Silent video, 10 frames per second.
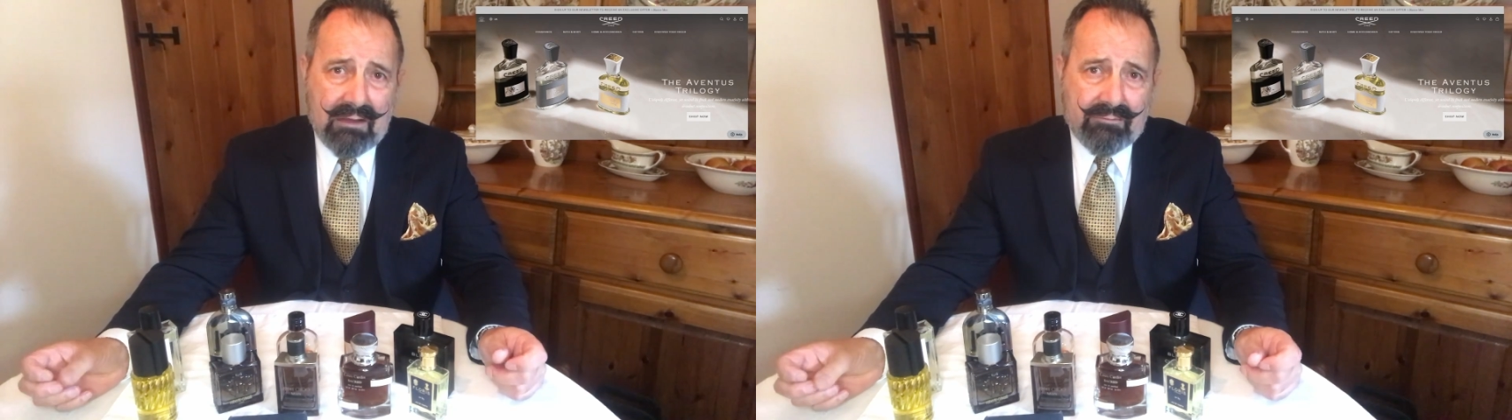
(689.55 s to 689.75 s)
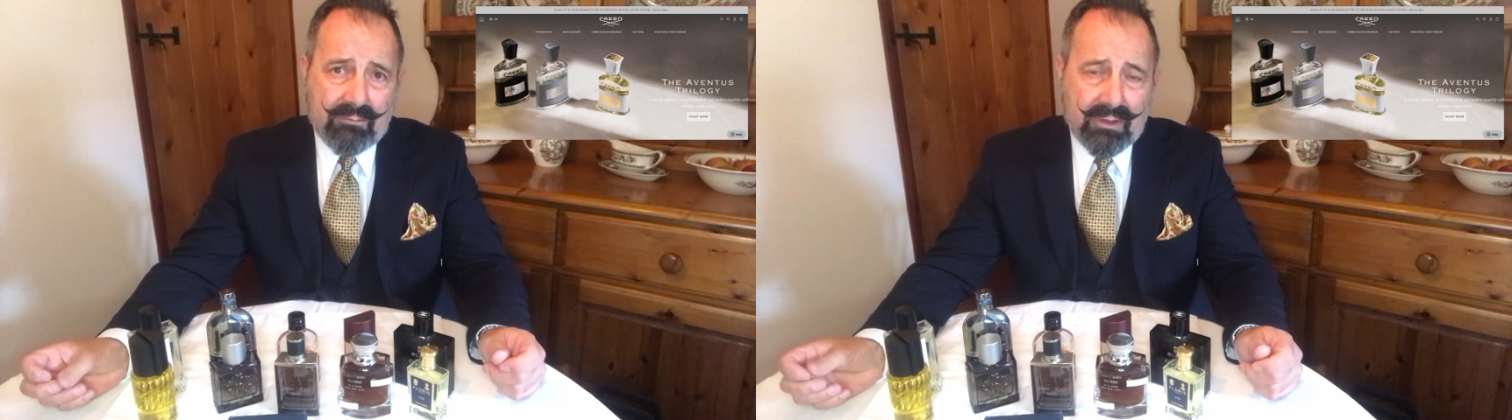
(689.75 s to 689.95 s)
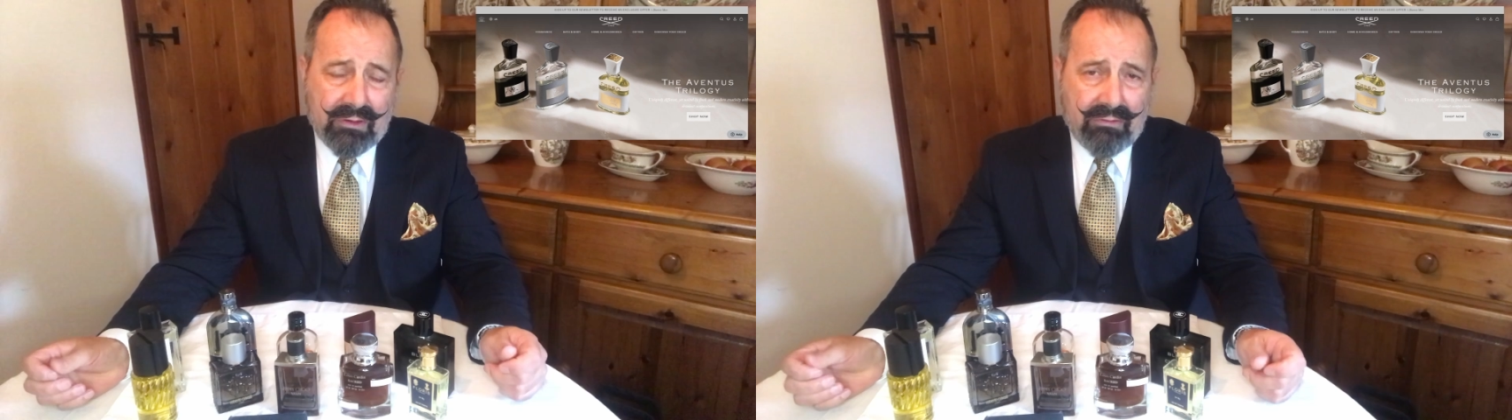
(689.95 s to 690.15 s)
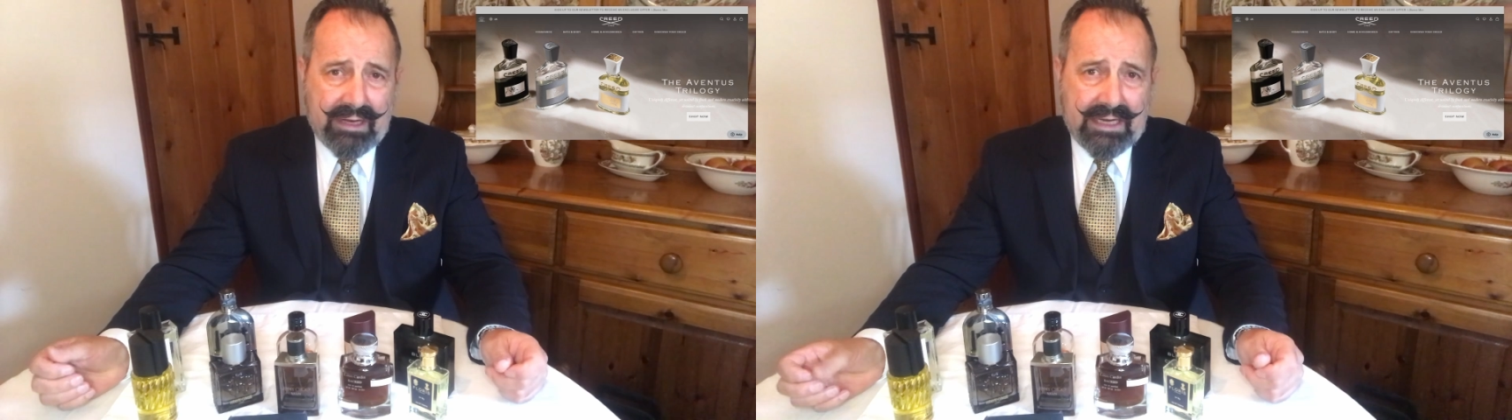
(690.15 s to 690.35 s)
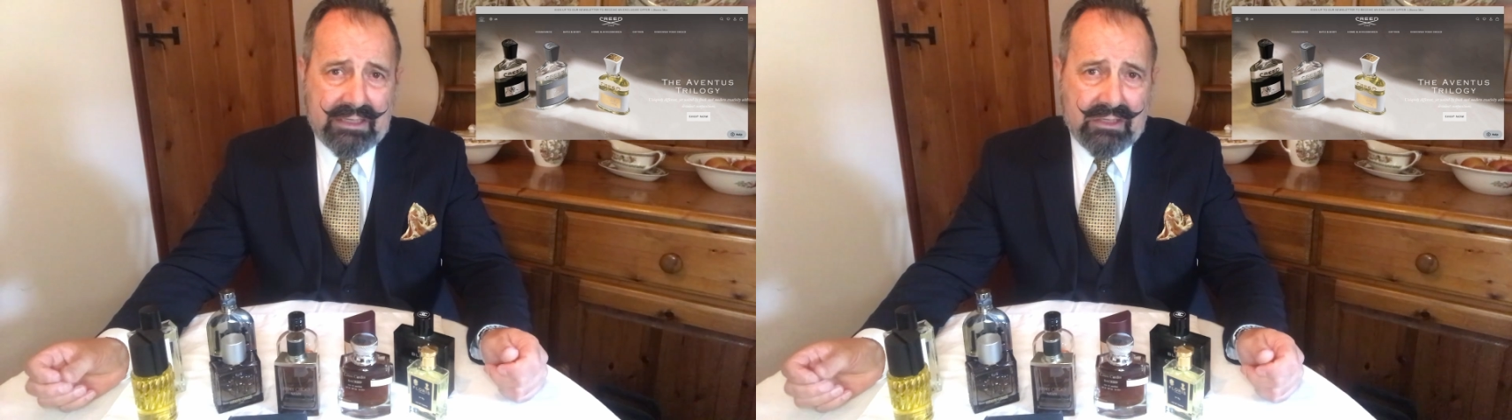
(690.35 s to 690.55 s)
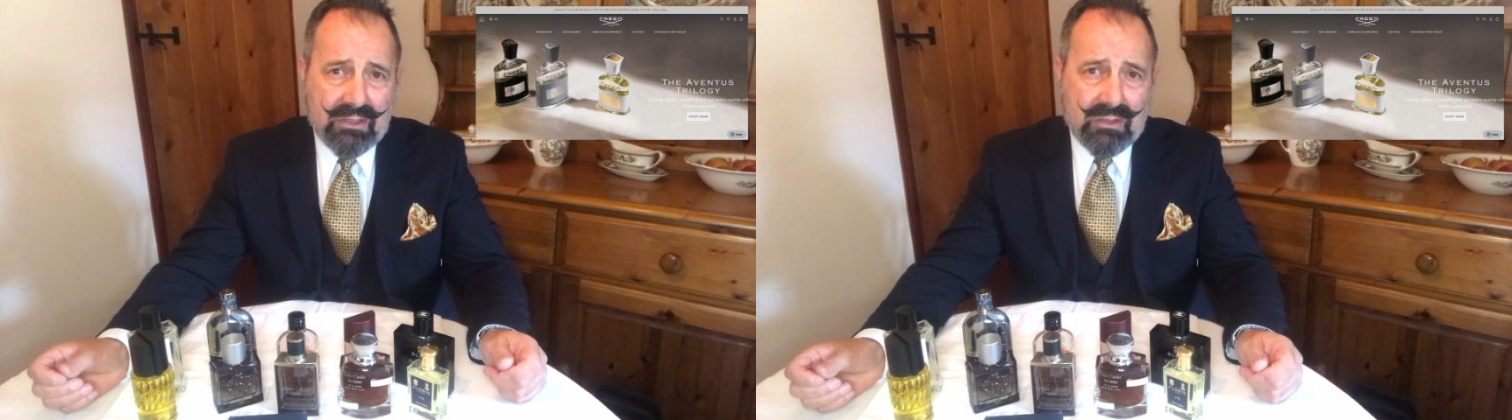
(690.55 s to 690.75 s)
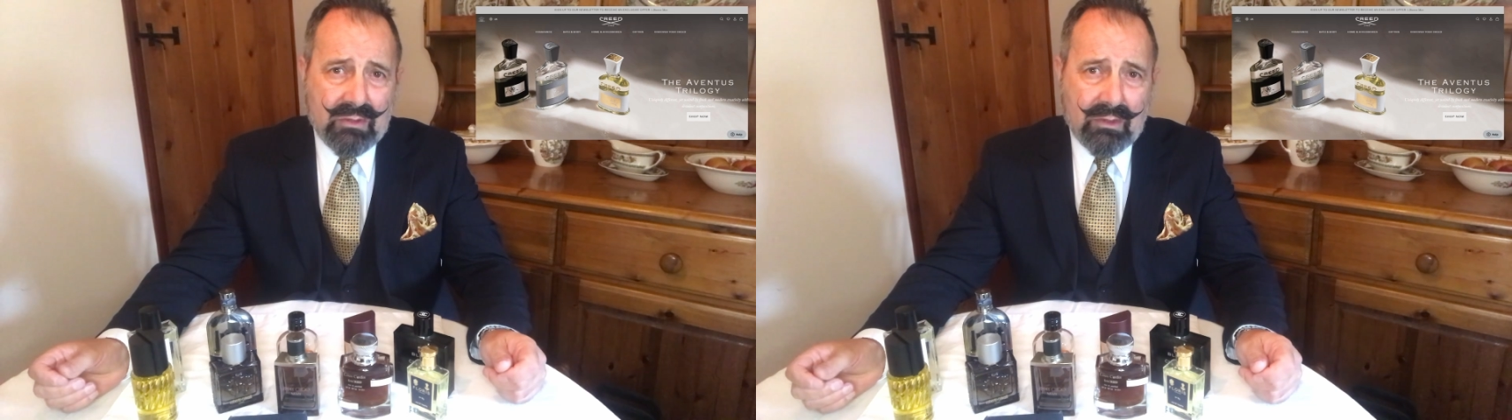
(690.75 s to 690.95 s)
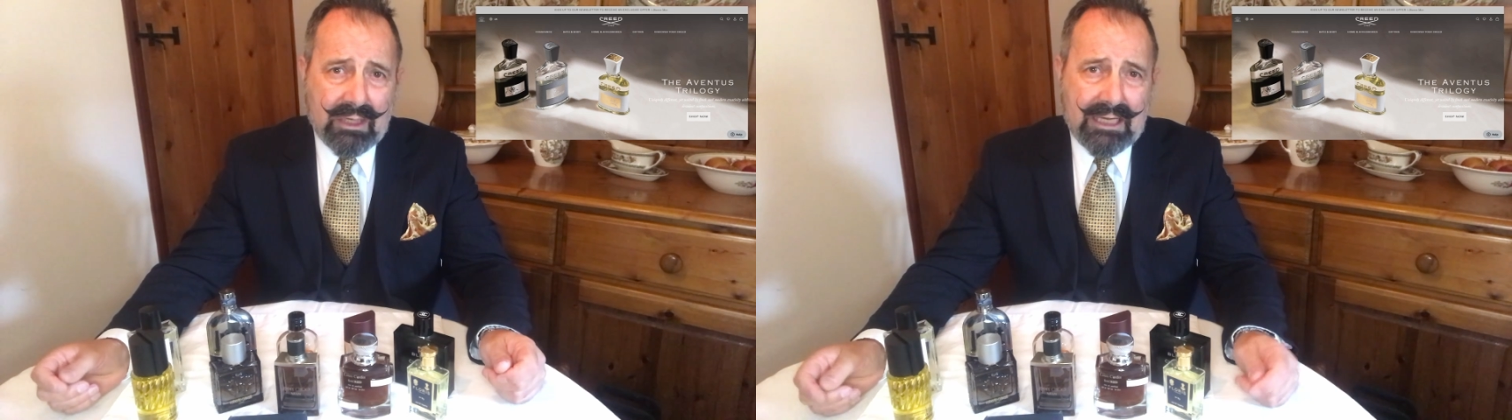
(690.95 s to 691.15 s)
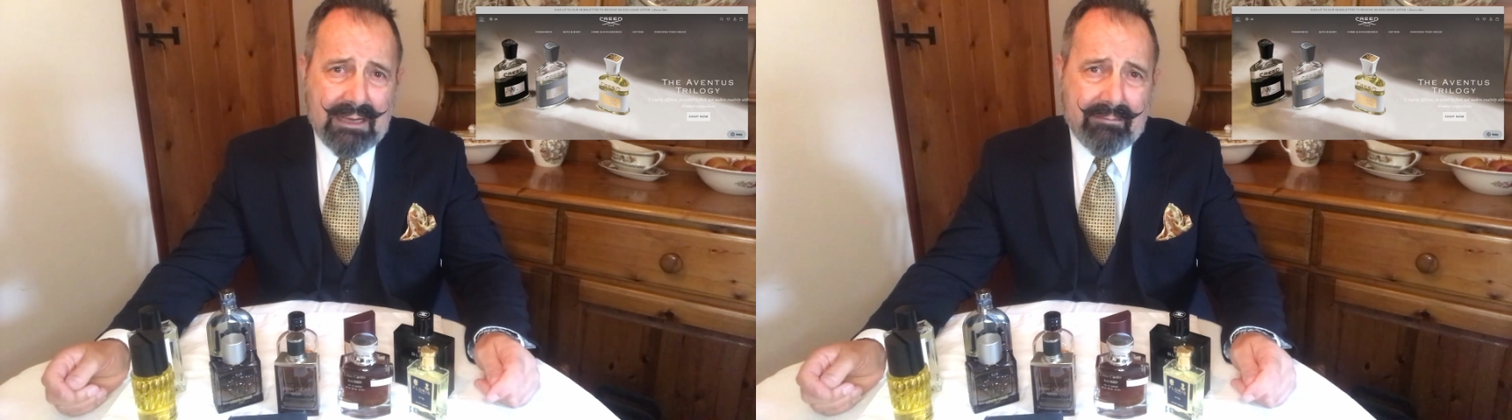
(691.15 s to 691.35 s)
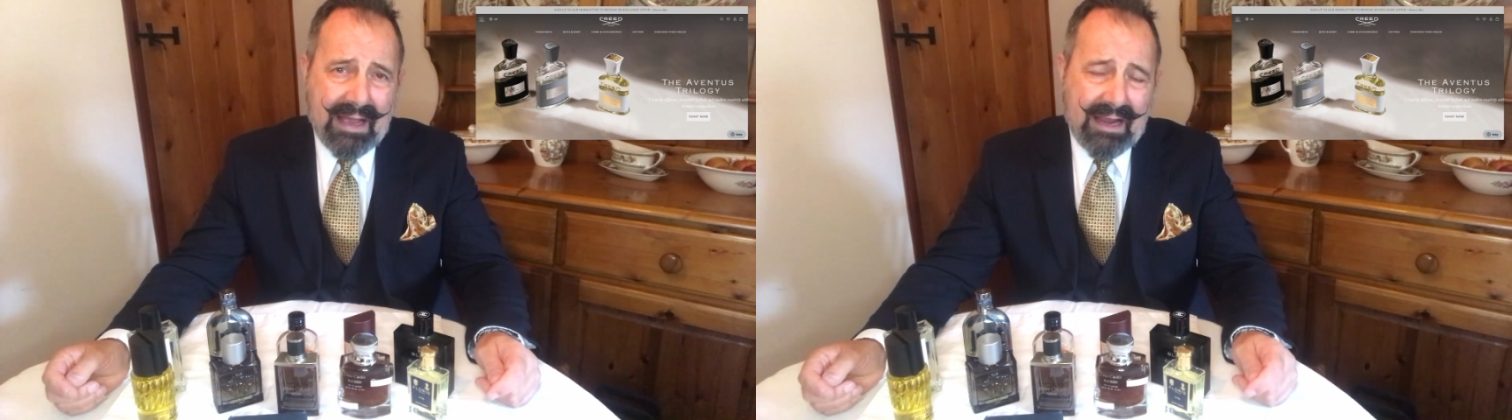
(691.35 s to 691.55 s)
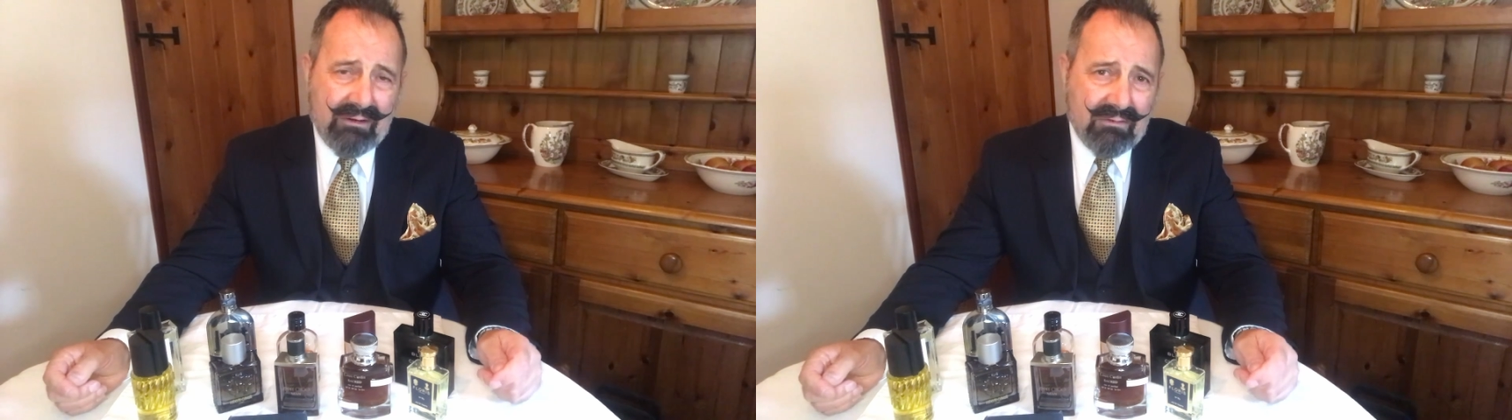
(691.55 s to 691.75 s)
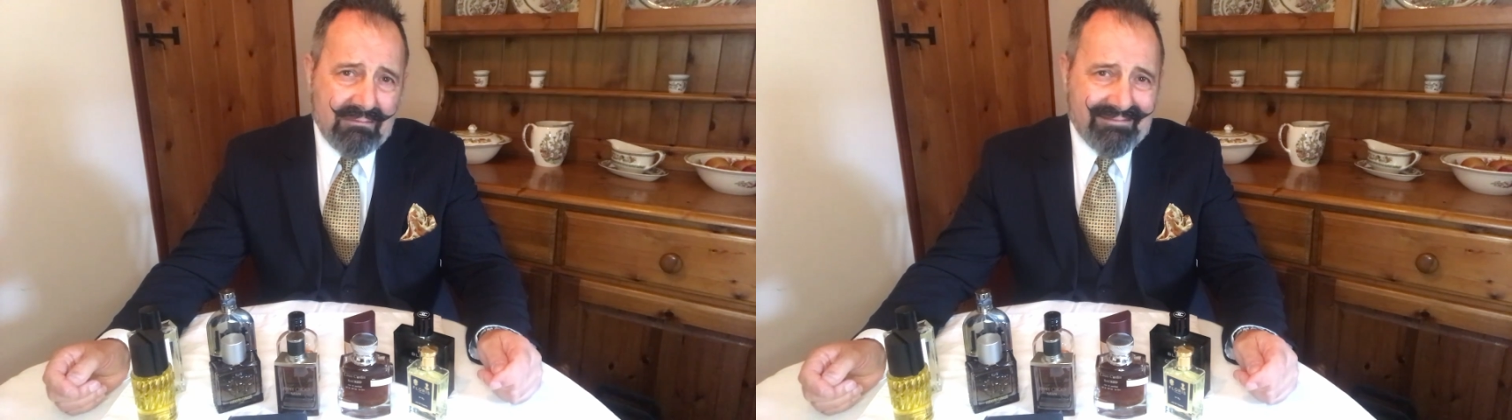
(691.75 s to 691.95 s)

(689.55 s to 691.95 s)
from Creed, you're talking about,